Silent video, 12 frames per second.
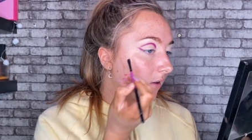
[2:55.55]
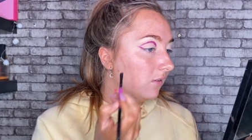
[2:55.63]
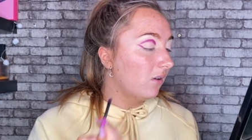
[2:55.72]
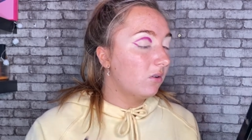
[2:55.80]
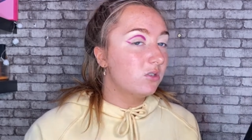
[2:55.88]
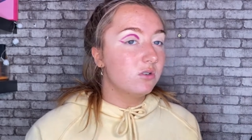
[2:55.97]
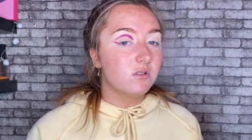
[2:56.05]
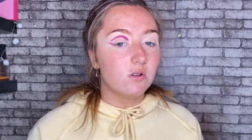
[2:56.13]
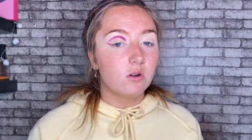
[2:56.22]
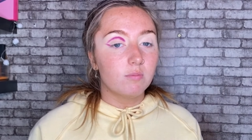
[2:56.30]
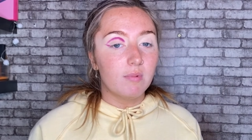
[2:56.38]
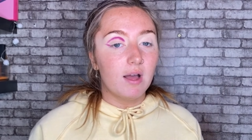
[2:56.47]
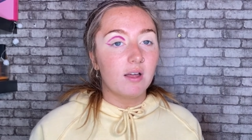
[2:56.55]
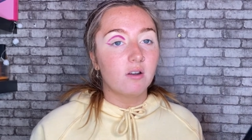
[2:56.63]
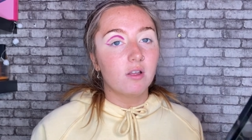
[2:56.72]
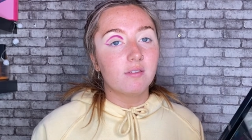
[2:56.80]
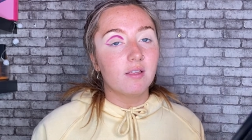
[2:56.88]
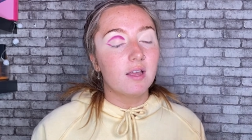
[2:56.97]
So it does look mad.
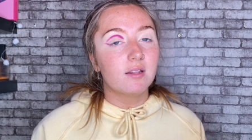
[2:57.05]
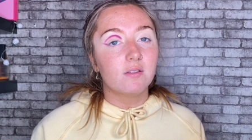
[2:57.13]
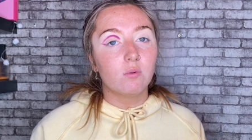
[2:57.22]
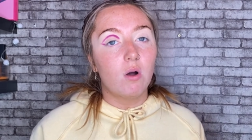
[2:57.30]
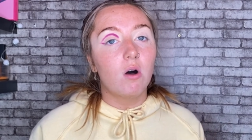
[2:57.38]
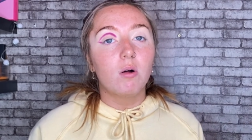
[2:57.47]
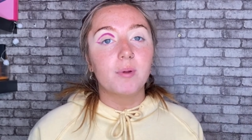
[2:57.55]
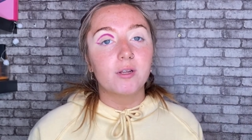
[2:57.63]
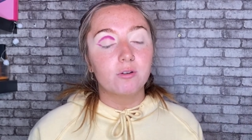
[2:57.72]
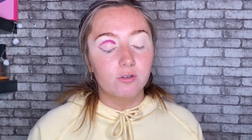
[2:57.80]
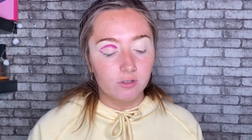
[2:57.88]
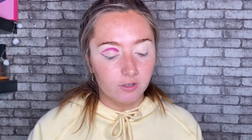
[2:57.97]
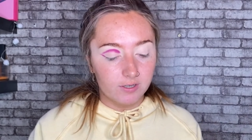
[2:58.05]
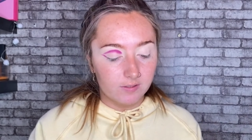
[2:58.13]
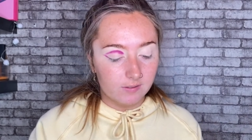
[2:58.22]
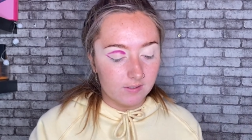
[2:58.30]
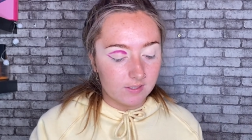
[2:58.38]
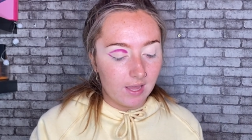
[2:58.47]
I say this with all my cut
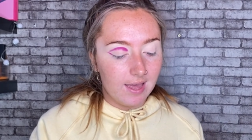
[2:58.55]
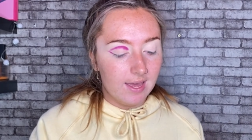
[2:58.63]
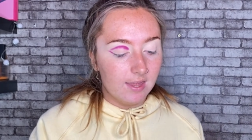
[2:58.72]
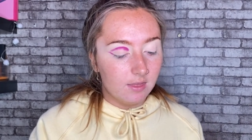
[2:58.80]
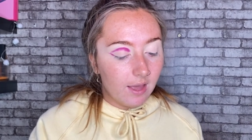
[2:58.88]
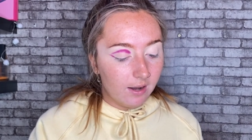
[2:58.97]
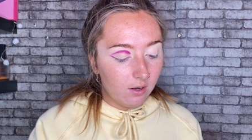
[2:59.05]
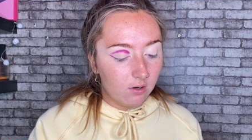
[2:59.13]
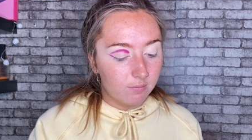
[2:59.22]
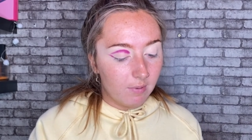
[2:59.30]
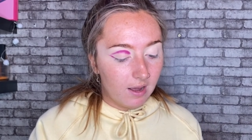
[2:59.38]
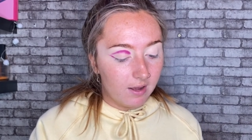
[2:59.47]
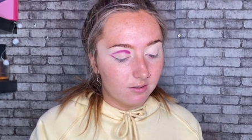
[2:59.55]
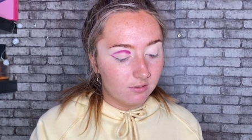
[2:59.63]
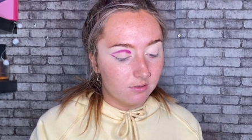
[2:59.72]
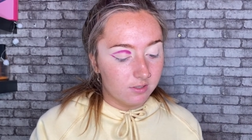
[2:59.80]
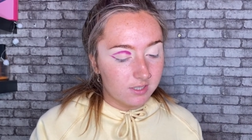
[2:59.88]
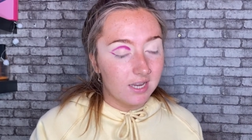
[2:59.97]
creases. They look mad
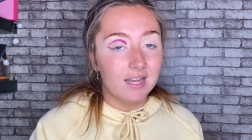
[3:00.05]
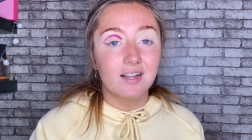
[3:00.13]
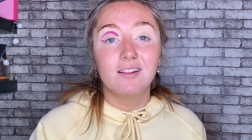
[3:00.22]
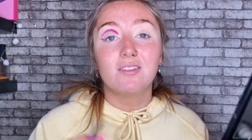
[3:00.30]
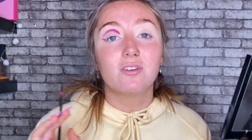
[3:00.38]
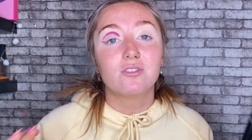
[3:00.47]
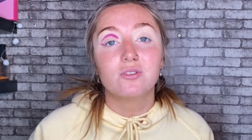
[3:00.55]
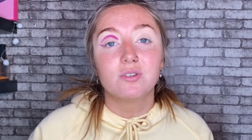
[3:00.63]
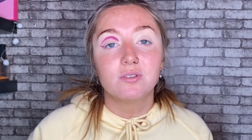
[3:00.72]
until they're done.